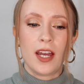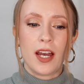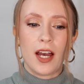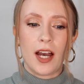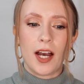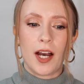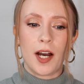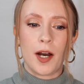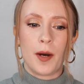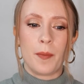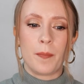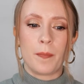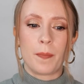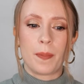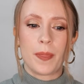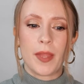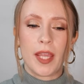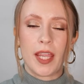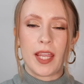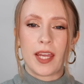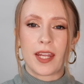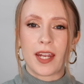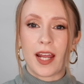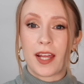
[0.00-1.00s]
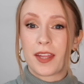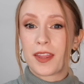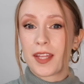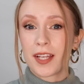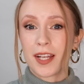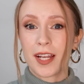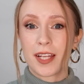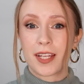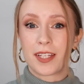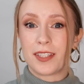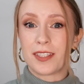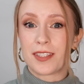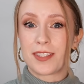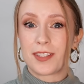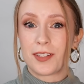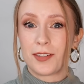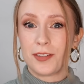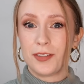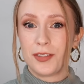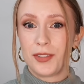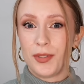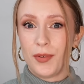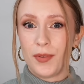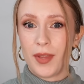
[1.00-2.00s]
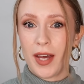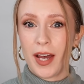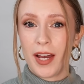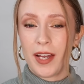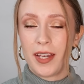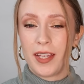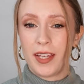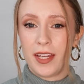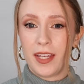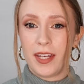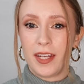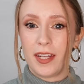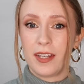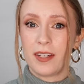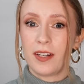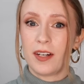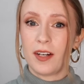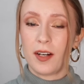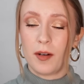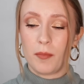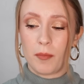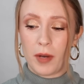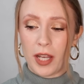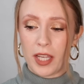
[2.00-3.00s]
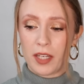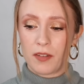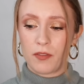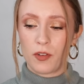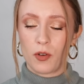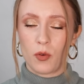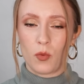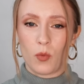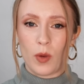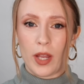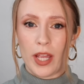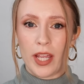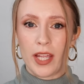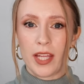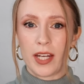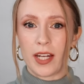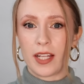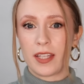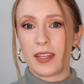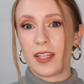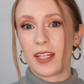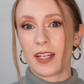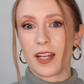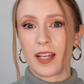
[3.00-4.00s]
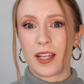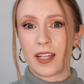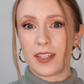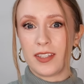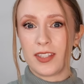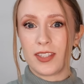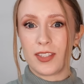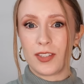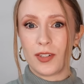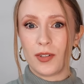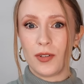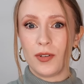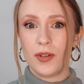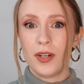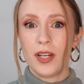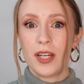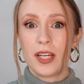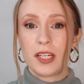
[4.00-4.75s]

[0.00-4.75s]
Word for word: Um, and I think I can still do that in a mindful way, and I think I can still